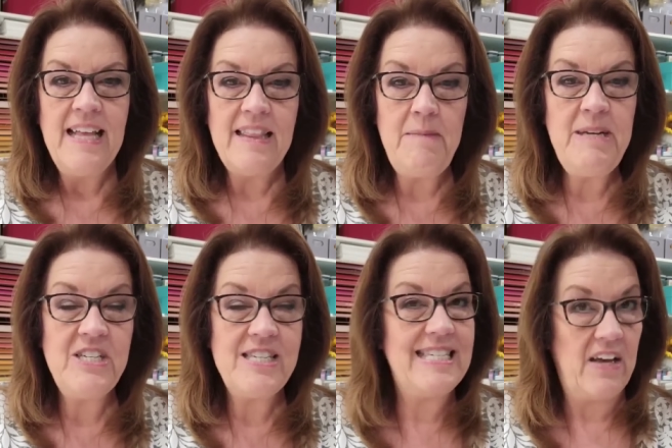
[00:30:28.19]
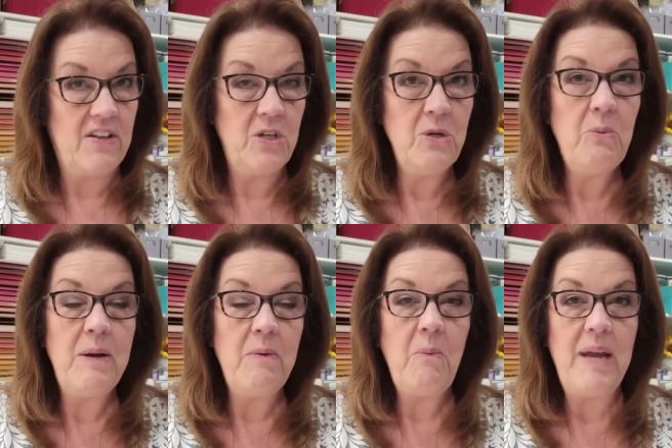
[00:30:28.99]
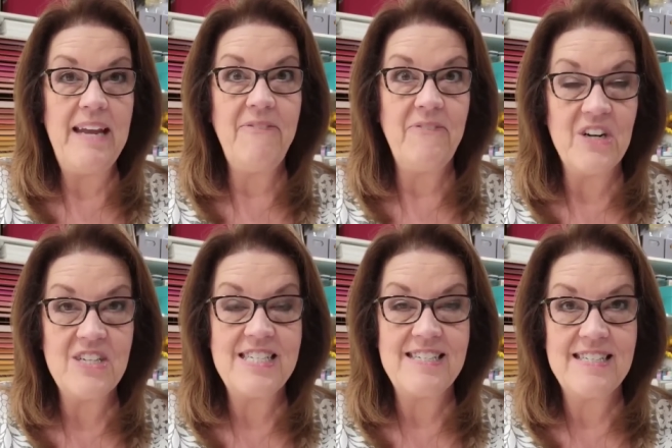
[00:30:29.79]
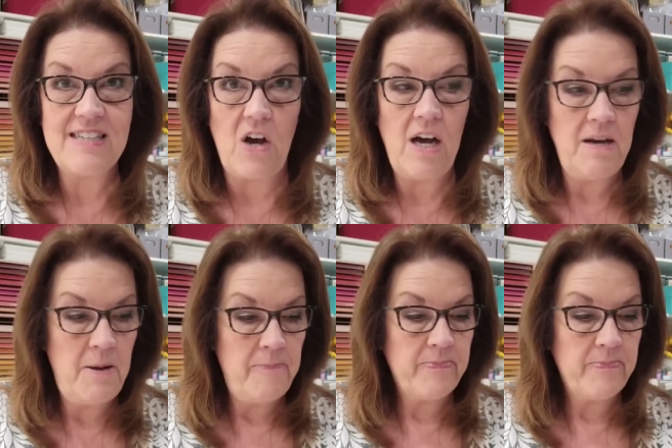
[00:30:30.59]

Let me just tell you, when we first saw